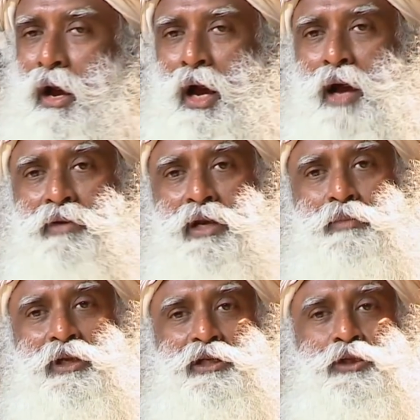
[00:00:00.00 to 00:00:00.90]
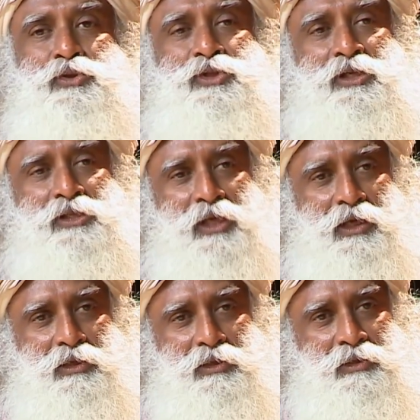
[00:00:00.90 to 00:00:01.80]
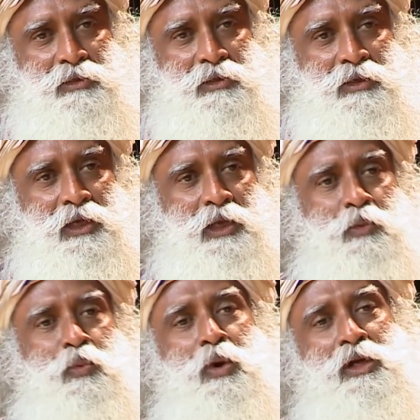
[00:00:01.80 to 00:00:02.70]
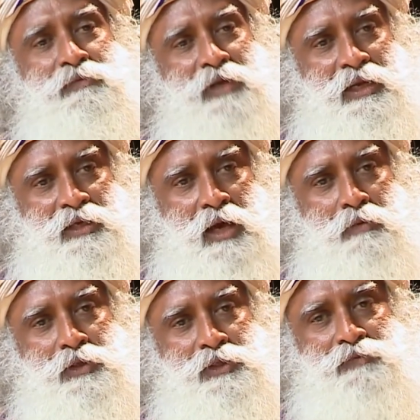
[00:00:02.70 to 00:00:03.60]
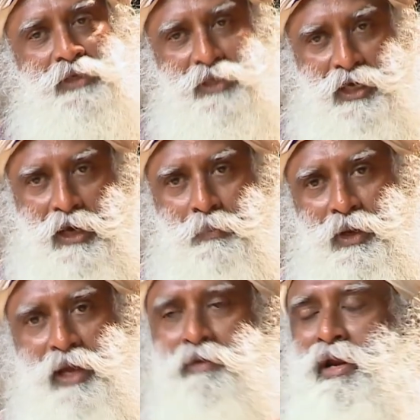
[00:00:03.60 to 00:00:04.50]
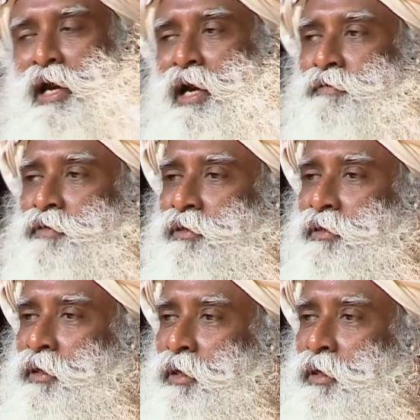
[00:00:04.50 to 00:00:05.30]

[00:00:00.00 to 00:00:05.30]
our ability to succeed in whatever endeavors we take up in our lives